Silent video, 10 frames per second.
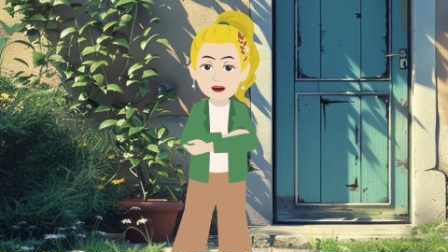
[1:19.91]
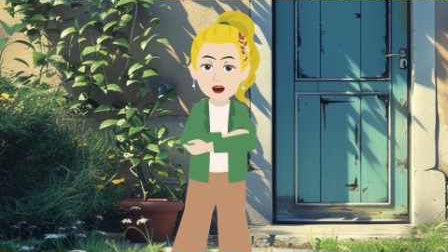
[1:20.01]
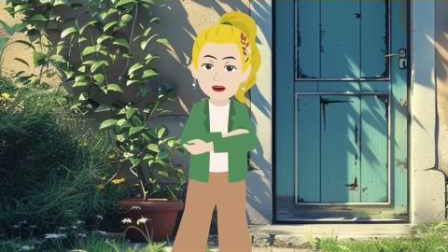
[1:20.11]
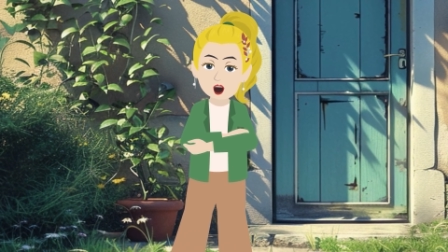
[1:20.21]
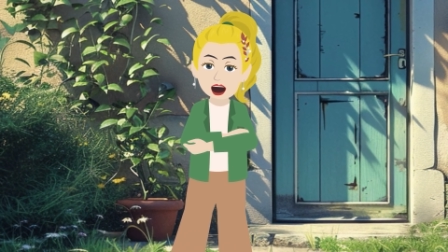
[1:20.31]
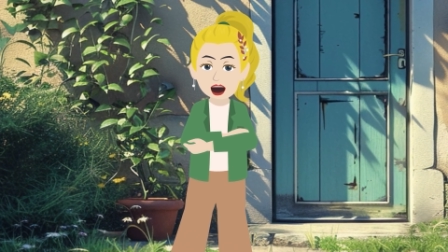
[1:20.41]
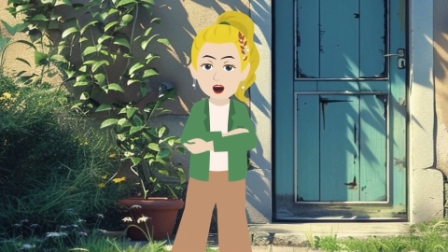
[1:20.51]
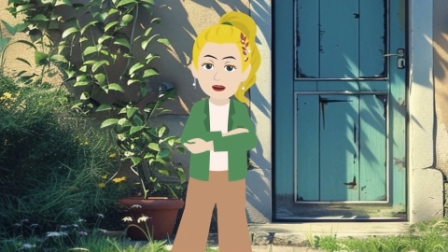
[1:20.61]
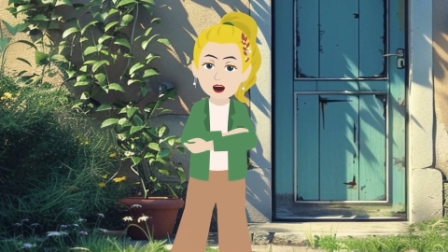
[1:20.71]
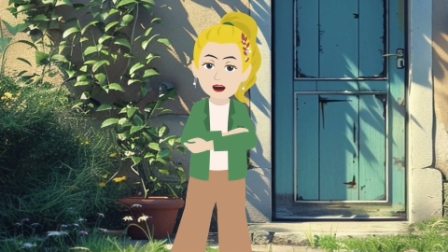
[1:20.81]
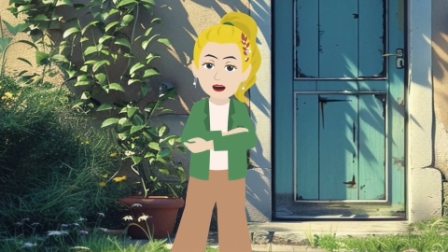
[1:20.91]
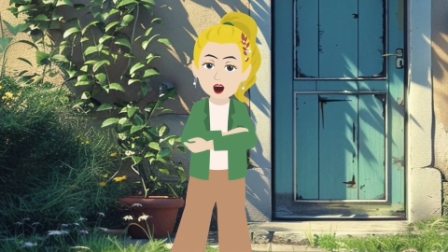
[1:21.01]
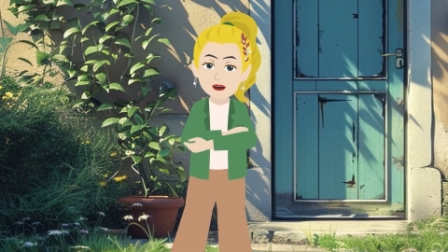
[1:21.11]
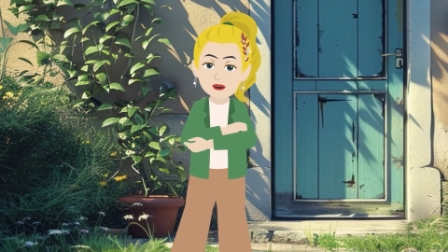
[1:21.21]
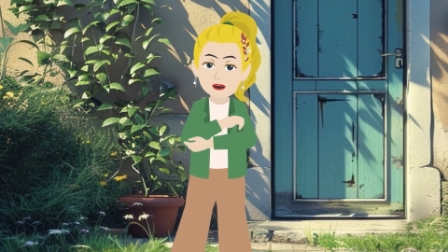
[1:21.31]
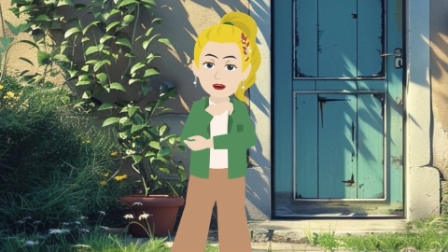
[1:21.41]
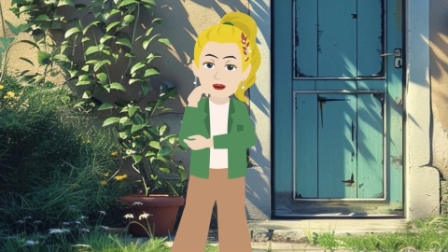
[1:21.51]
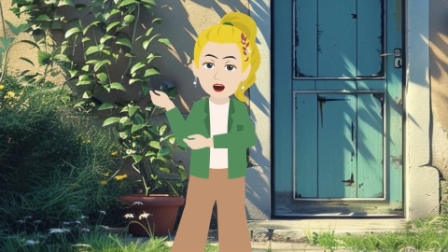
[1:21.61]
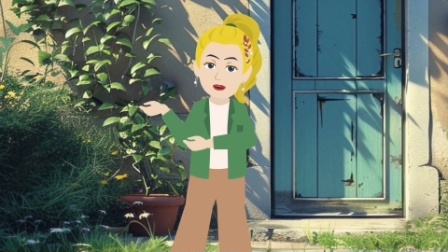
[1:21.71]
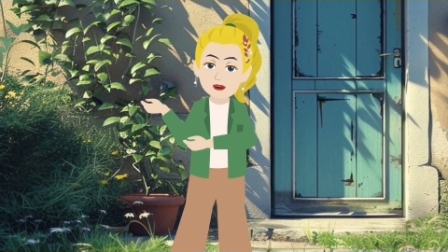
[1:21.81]
And so anything that
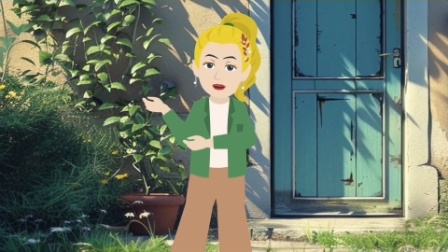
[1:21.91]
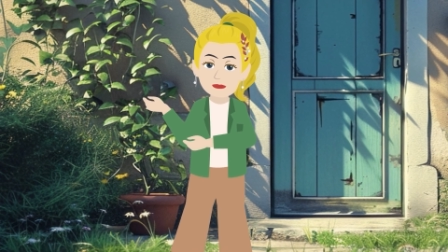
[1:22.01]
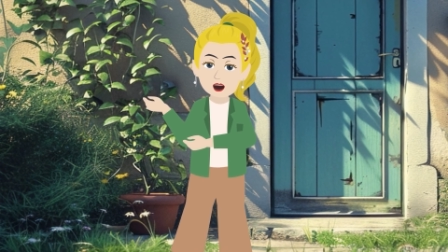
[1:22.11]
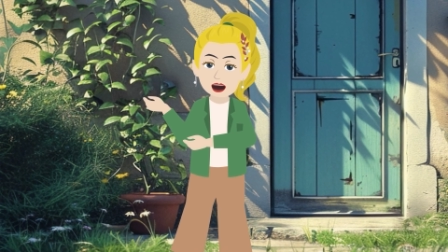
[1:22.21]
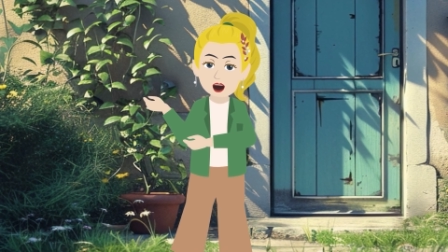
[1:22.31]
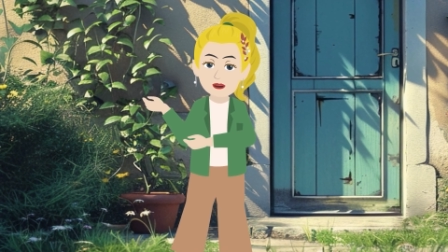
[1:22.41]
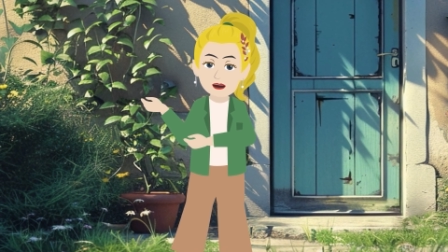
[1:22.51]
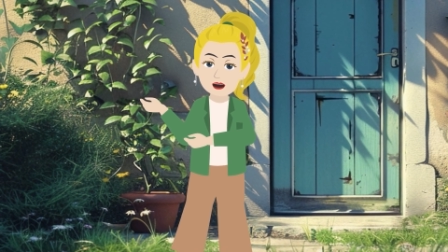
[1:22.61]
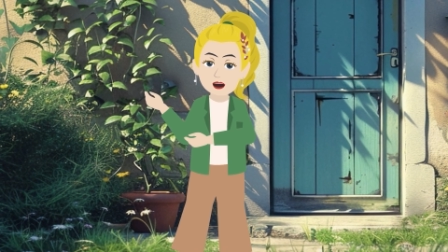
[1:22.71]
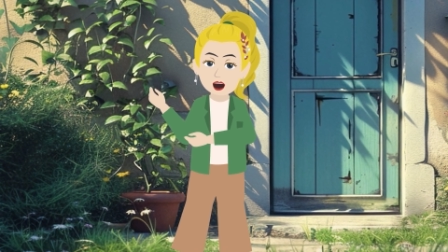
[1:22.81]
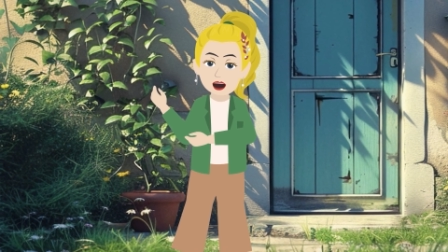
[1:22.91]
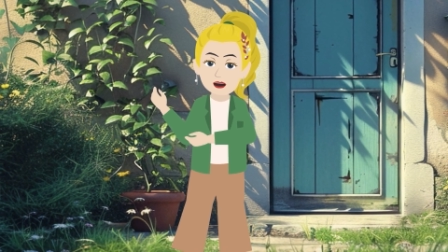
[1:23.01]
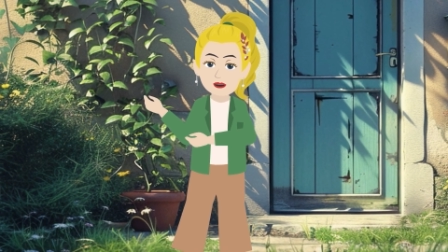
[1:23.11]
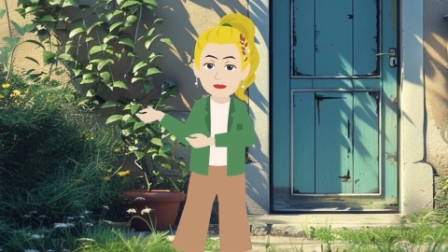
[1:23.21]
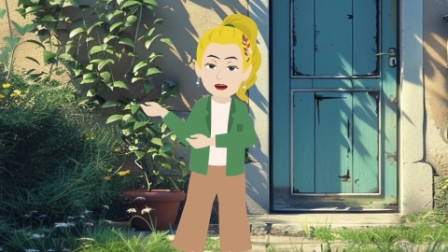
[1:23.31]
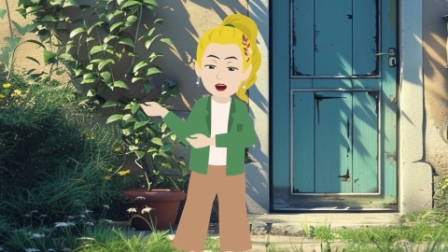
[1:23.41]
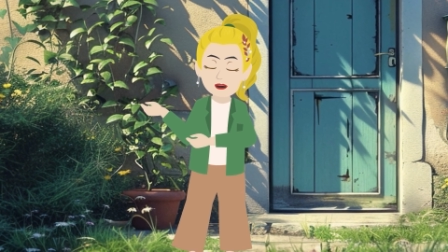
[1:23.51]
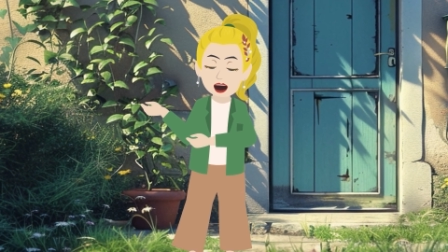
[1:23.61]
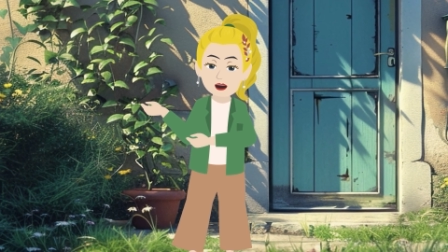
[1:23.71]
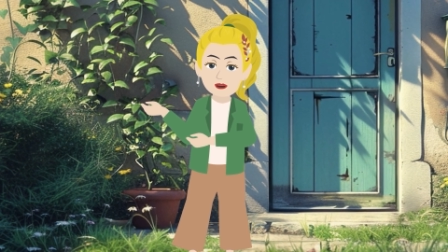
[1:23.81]
perpetuates the ease of feeling
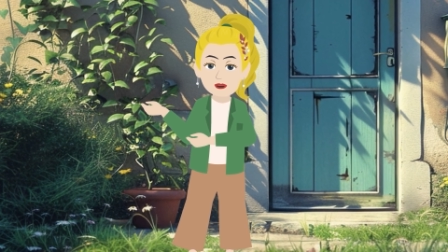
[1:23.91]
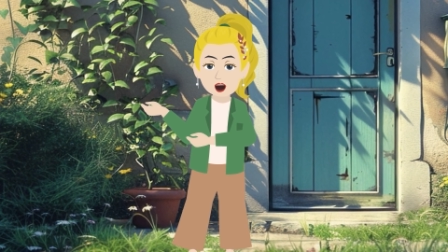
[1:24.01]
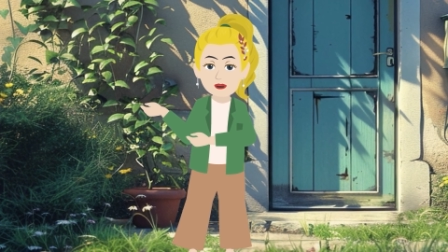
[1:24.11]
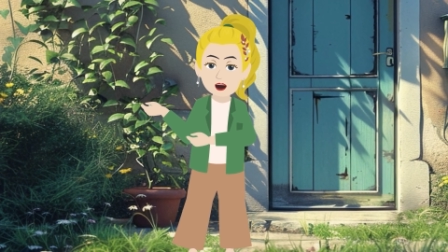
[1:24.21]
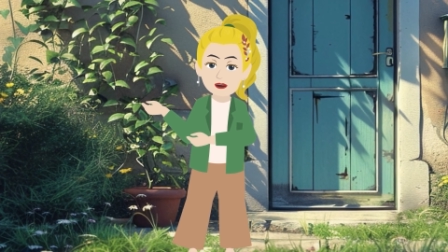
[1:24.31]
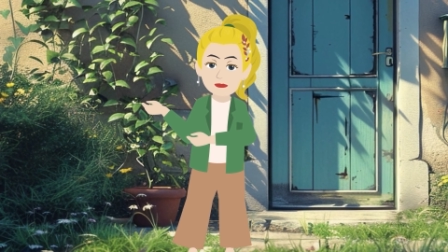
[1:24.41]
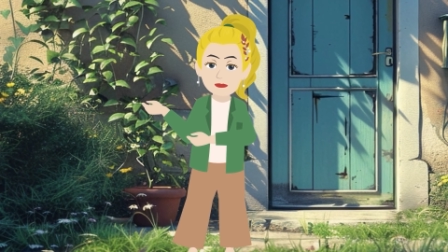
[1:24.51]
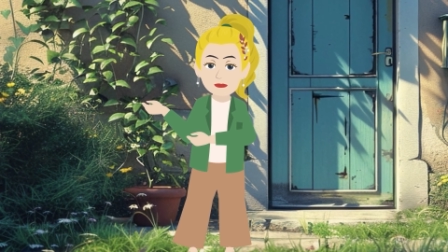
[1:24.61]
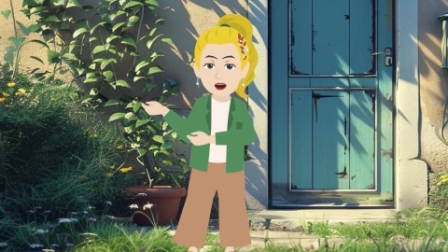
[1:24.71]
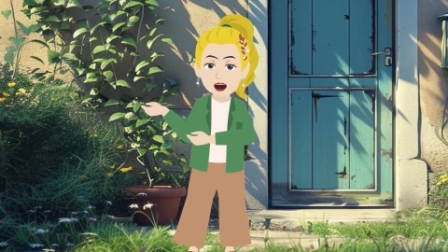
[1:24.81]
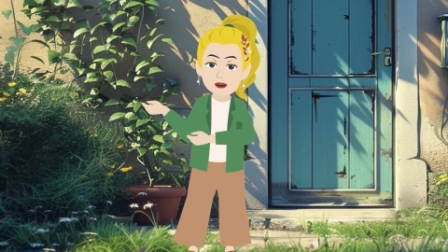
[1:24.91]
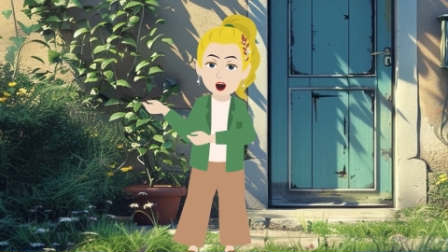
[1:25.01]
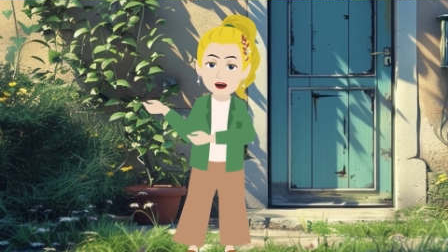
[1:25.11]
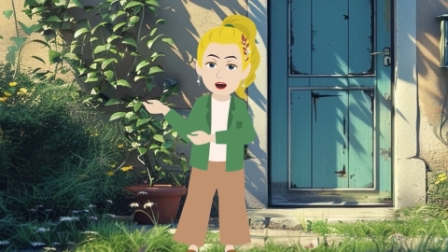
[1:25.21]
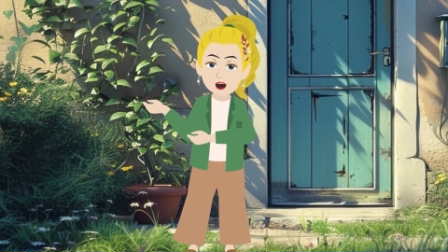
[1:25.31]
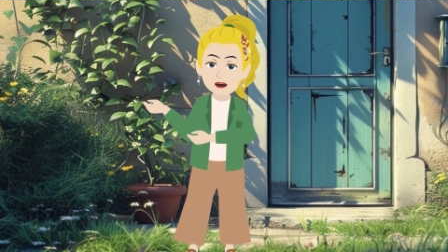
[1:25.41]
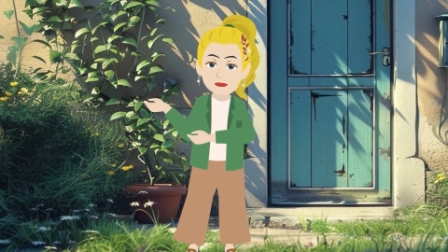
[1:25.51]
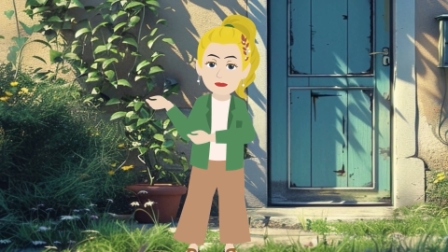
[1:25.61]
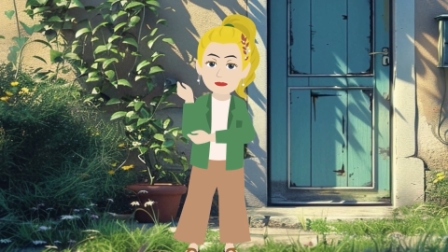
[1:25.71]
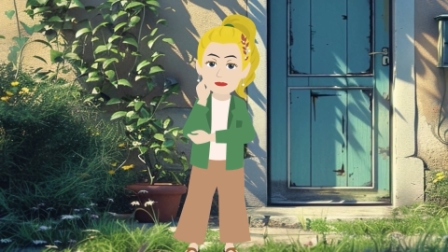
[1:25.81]
good certainly is something
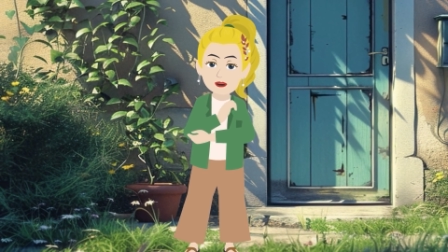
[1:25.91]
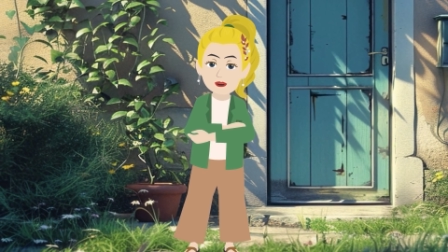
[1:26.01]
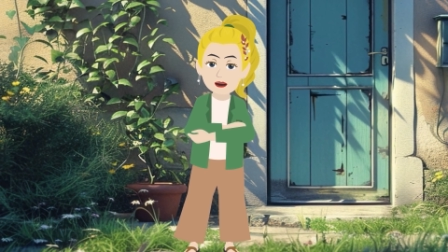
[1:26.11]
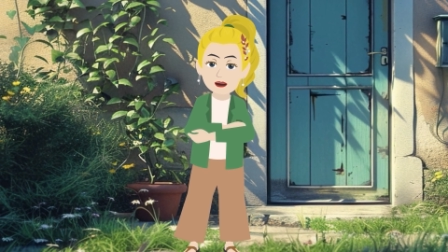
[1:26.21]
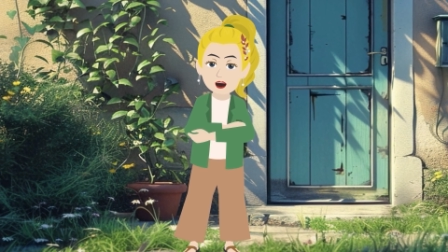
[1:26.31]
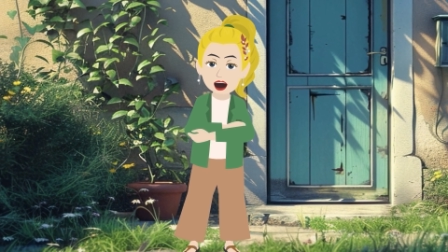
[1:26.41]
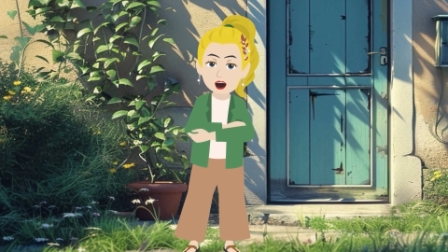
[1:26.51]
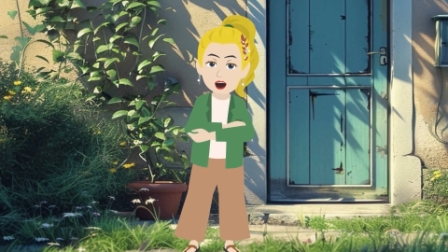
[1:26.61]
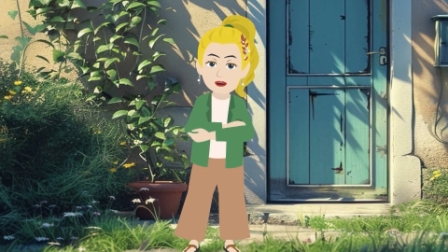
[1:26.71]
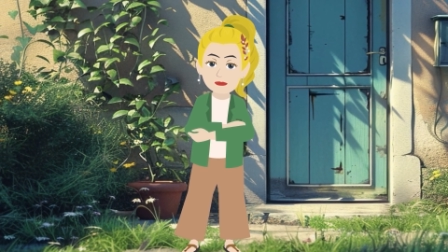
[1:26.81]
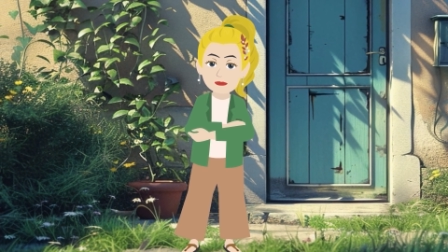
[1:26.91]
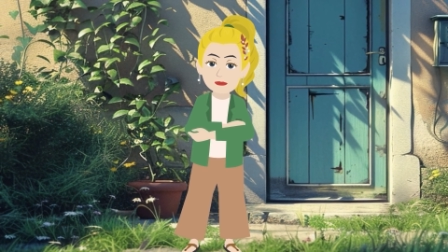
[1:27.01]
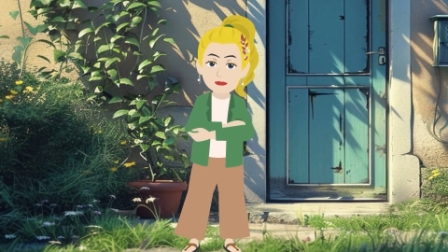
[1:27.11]
worth wanting.